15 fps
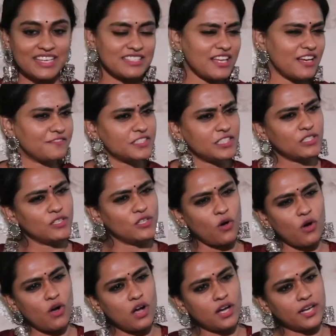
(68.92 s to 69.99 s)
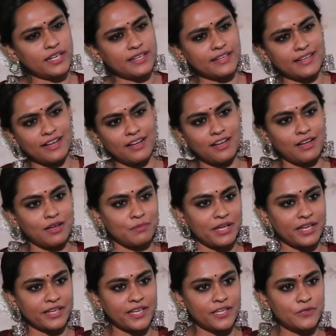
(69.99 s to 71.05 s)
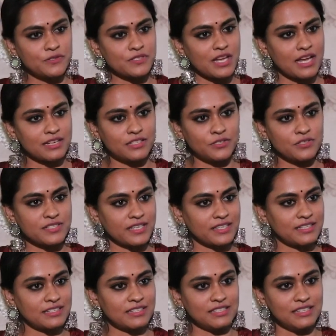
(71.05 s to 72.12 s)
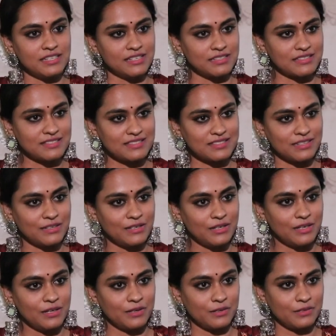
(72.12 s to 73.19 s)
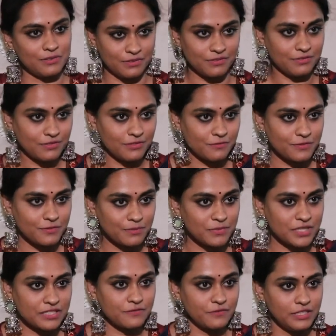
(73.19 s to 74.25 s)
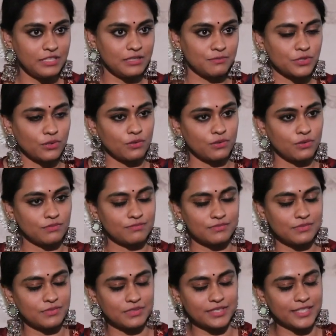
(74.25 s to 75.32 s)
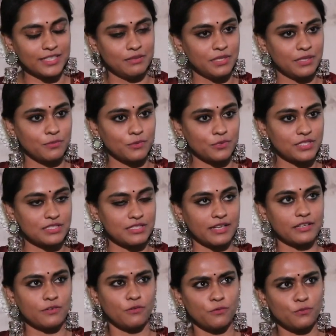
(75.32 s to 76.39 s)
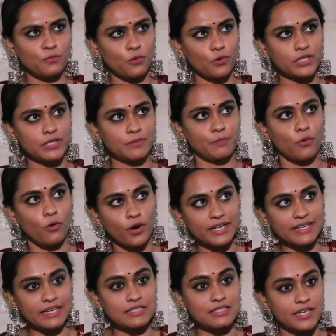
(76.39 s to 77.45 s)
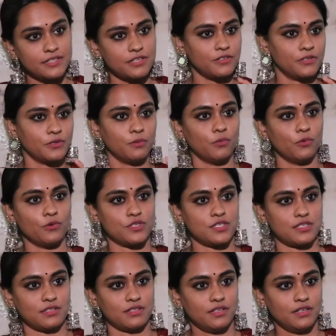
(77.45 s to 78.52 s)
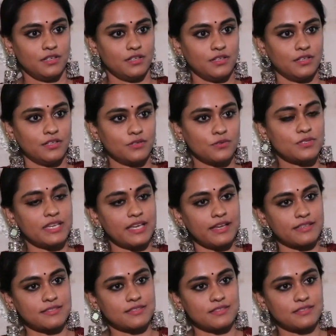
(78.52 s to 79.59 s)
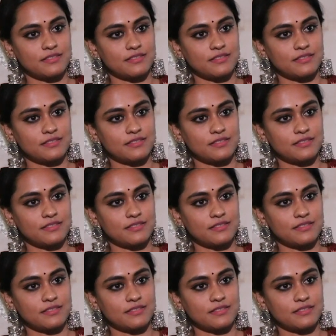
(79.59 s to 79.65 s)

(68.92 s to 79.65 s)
yes, after long gap again you started your second innings from this film. So tell me about this, like what point excited you most to say yes?